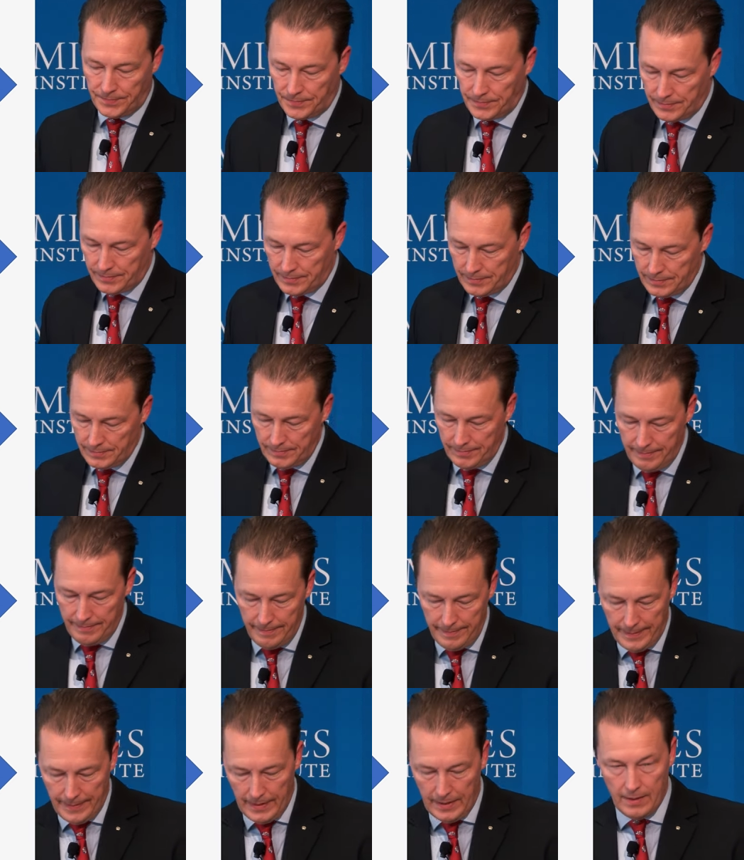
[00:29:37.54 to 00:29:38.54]

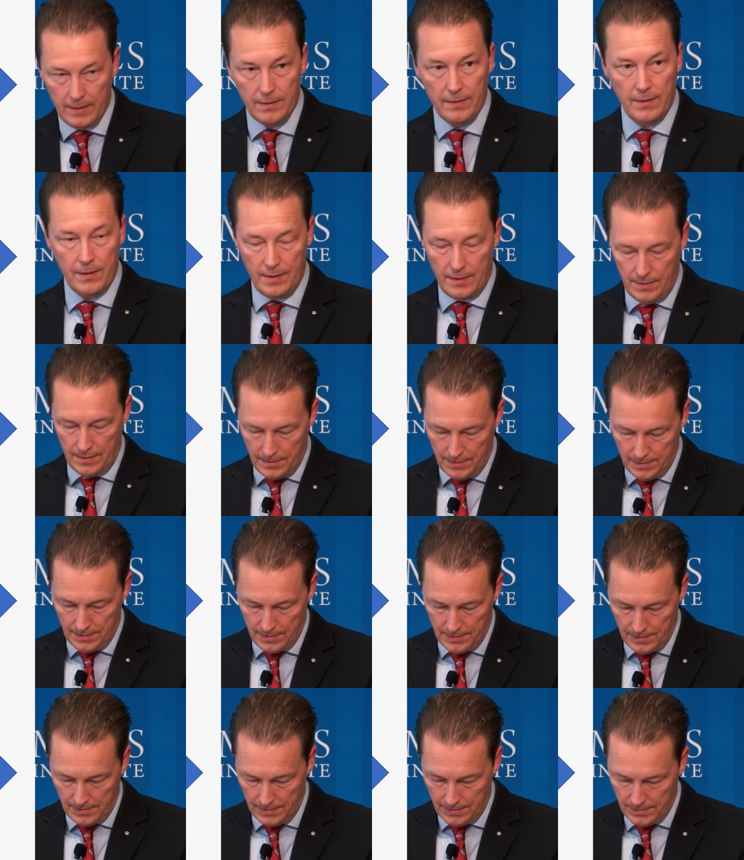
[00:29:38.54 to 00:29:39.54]

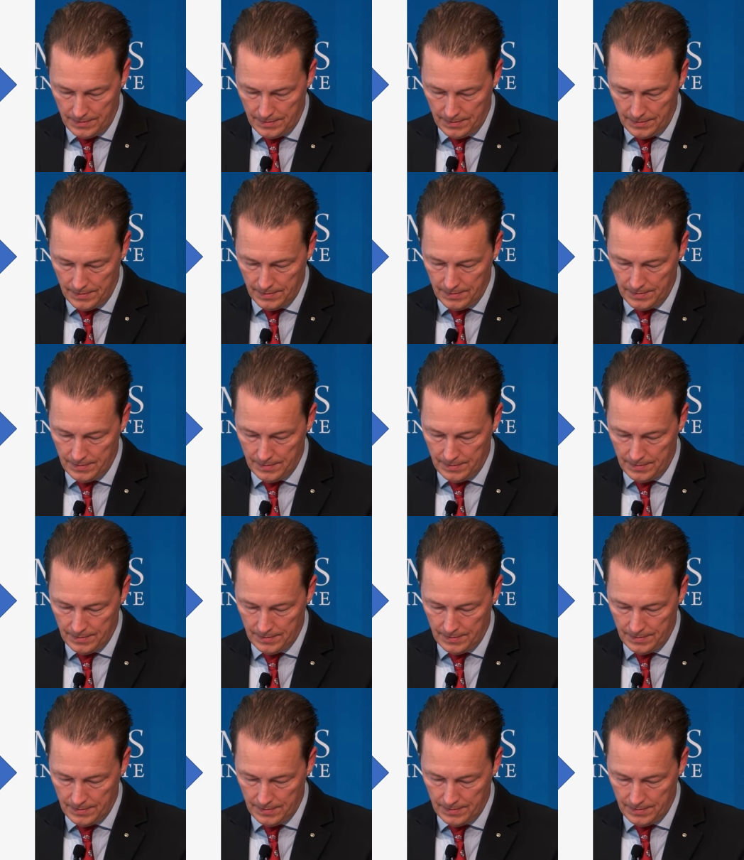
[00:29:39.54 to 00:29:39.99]
Nobody speaks.